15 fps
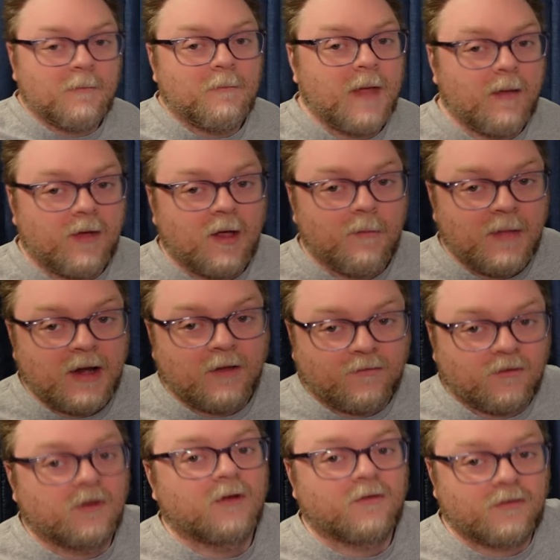maybe a minute
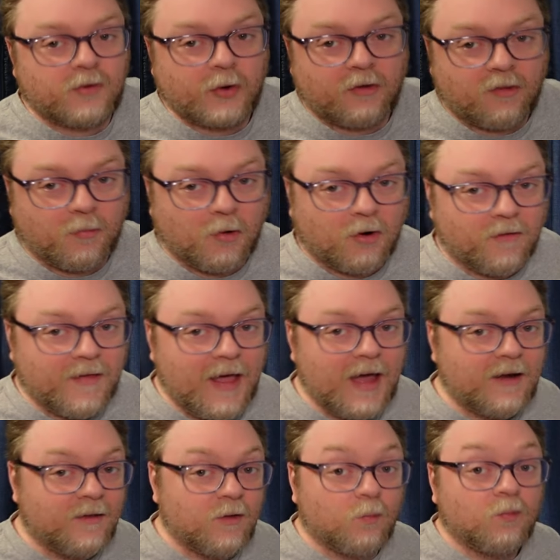to explore
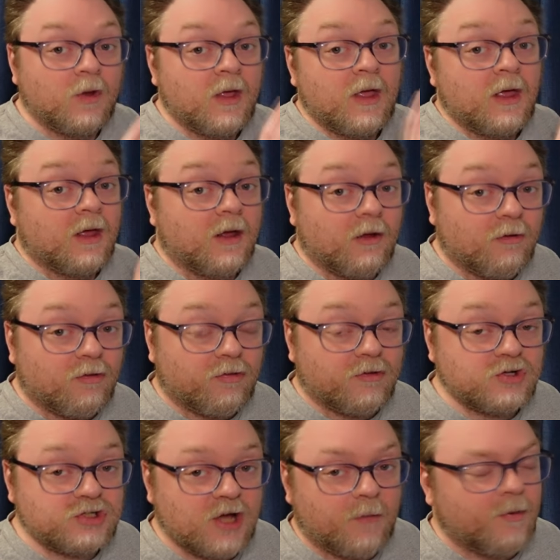that, and then here's
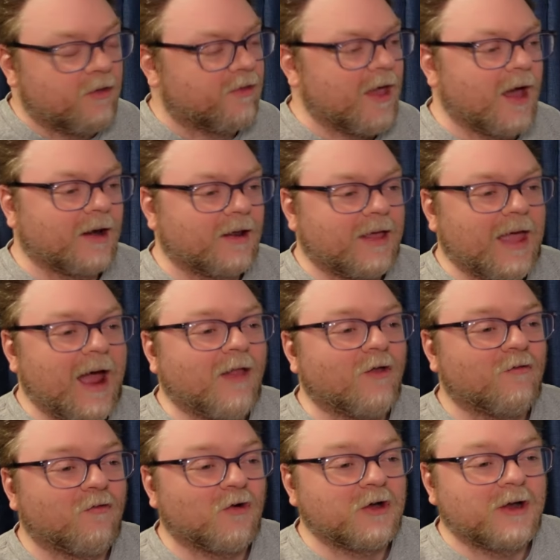the ship. It's got
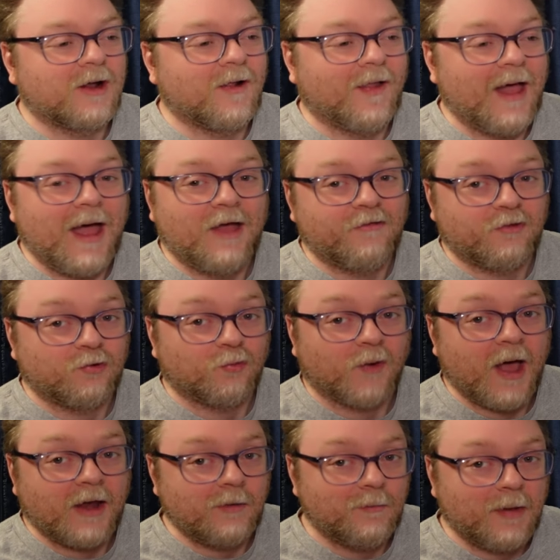California class and
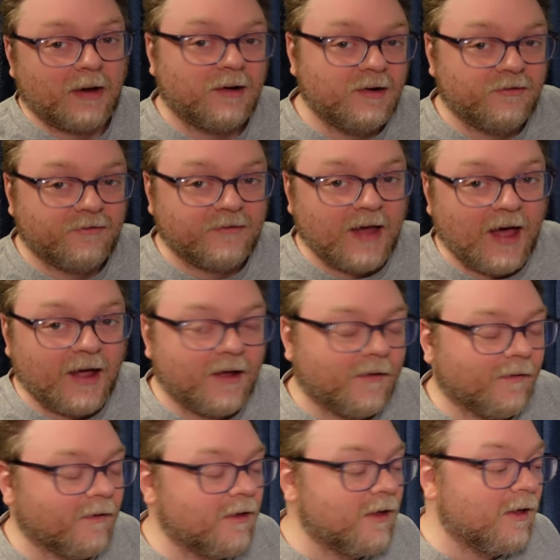Roddenberry
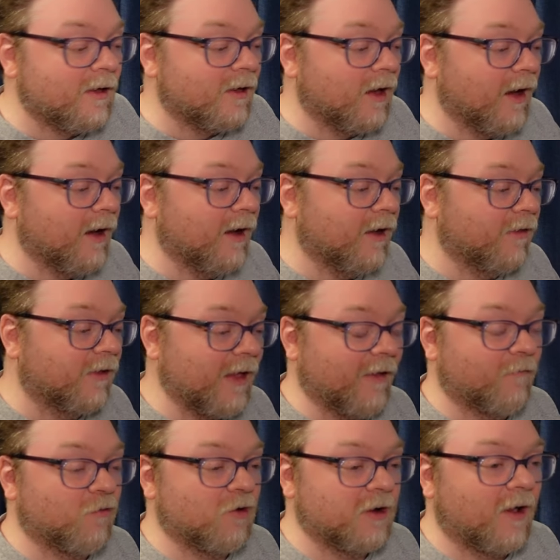style. The
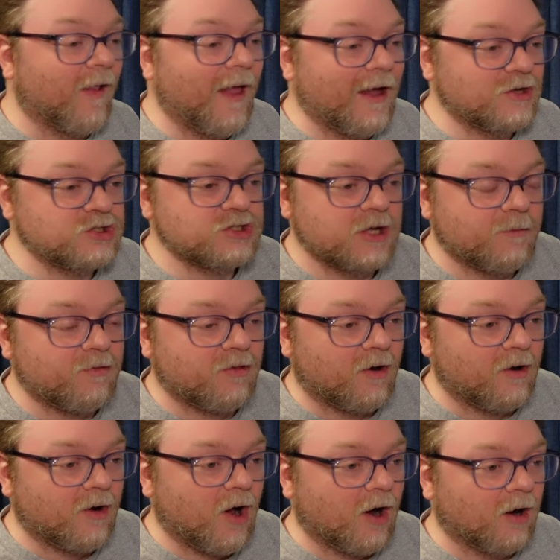California class ships
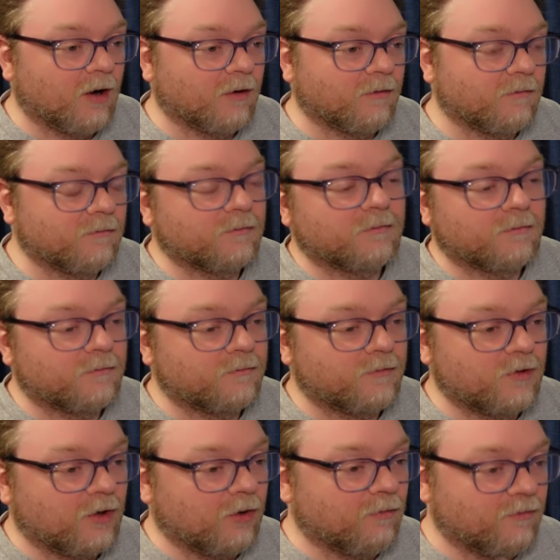are,
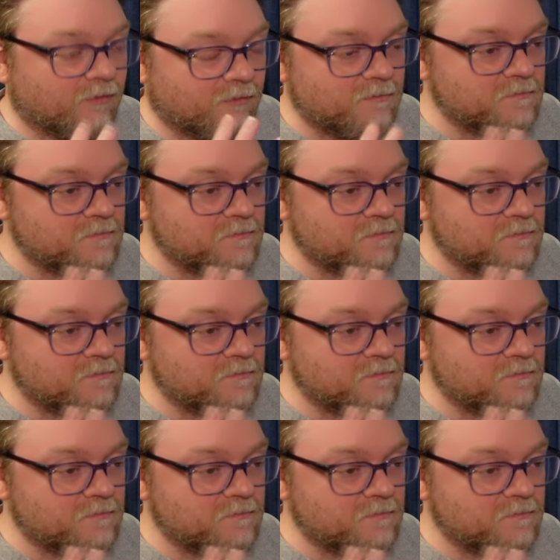you know,